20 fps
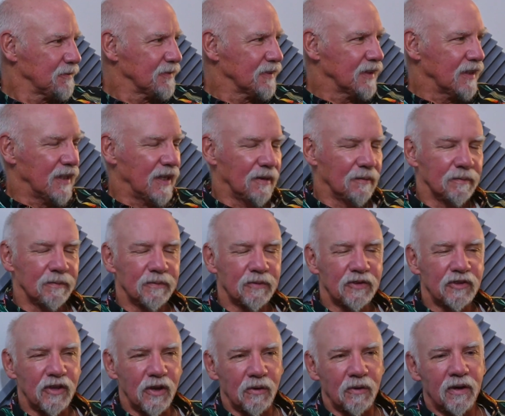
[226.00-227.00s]
Yeah.
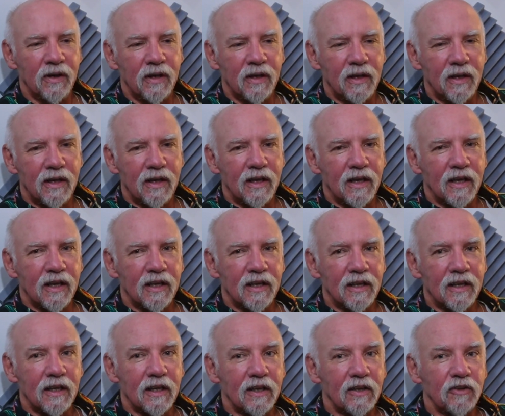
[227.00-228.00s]
So
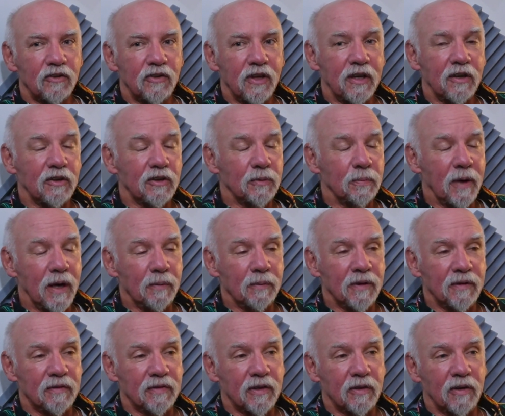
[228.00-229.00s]
you say you're a
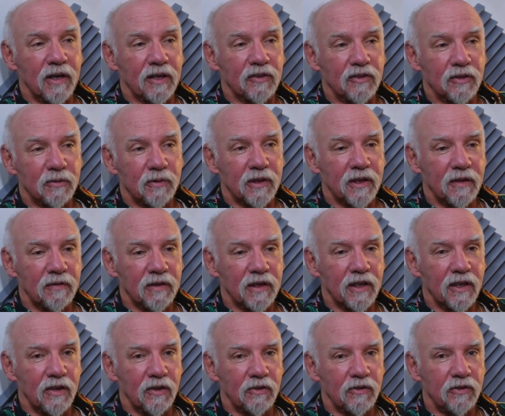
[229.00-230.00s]
Department of Correction recovery
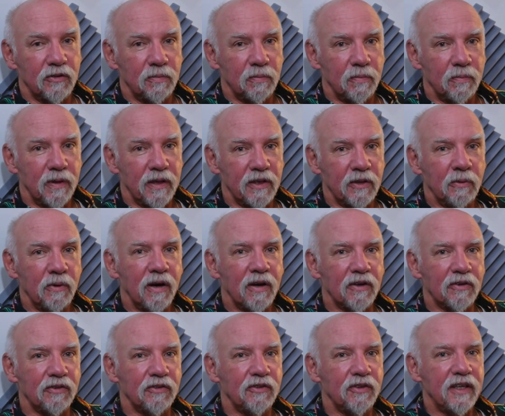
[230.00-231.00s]
coach, but you are a
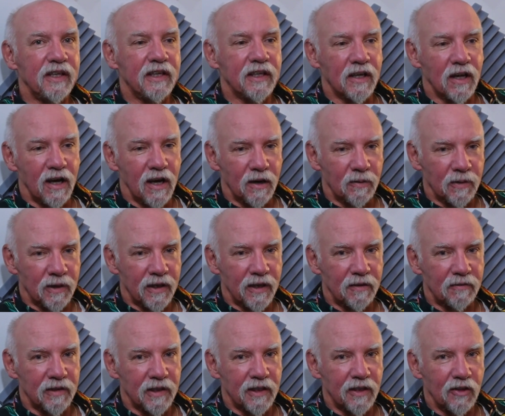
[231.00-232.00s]
CCAR
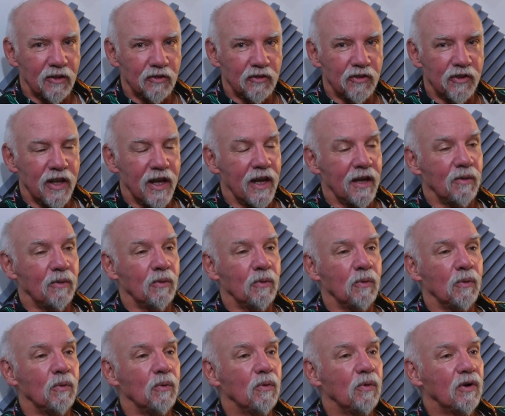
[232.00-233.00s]
recovery coach that
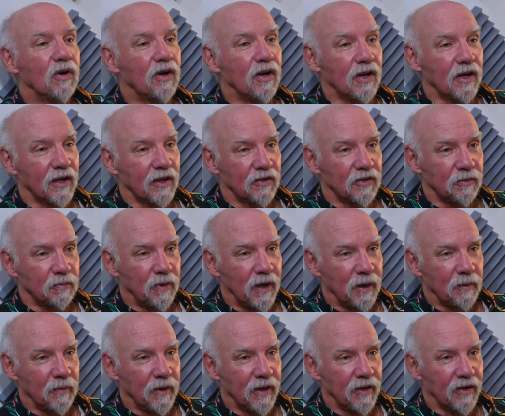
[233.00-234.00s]
works
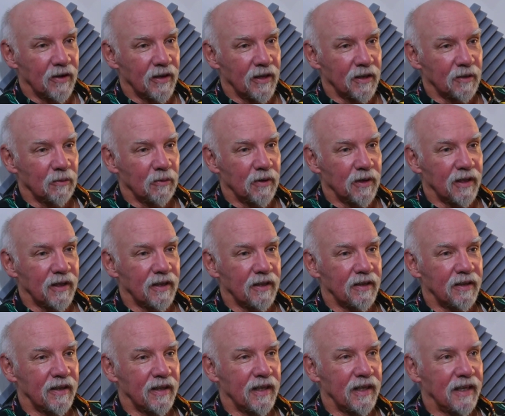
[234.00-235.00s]
primarily
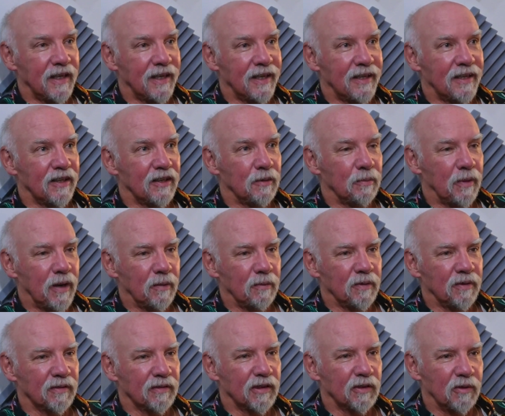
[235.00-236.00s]
in the
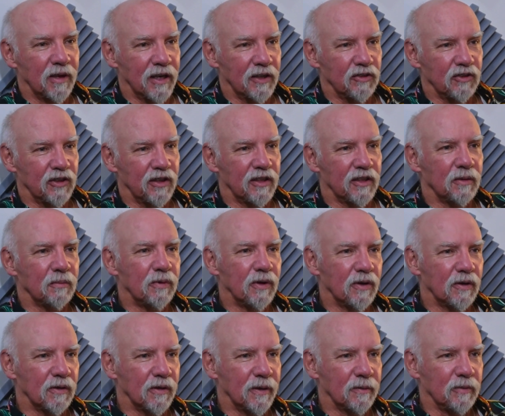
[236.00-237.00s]
Department of Correction and the
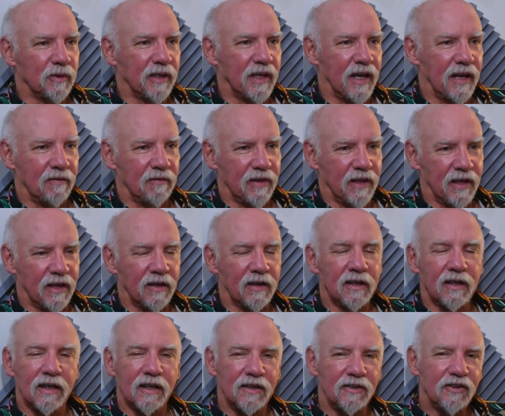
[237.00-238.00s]
program we have there,
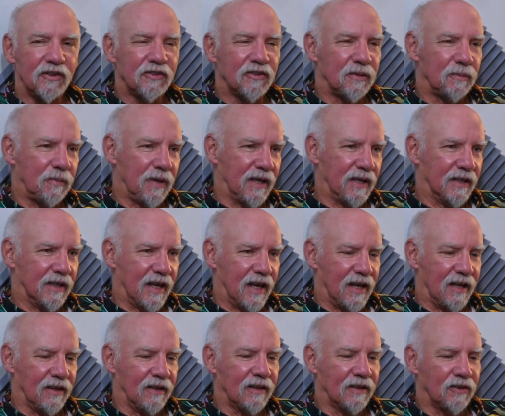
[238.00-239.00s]
just to make
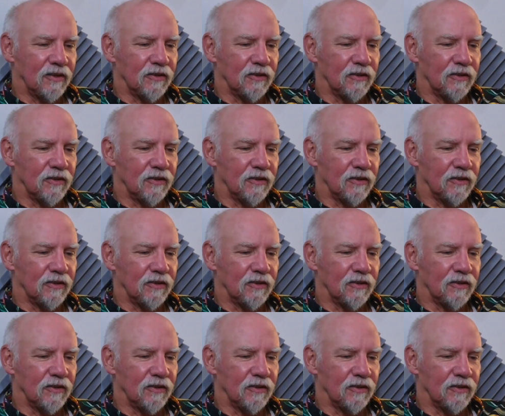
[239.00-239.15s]
that little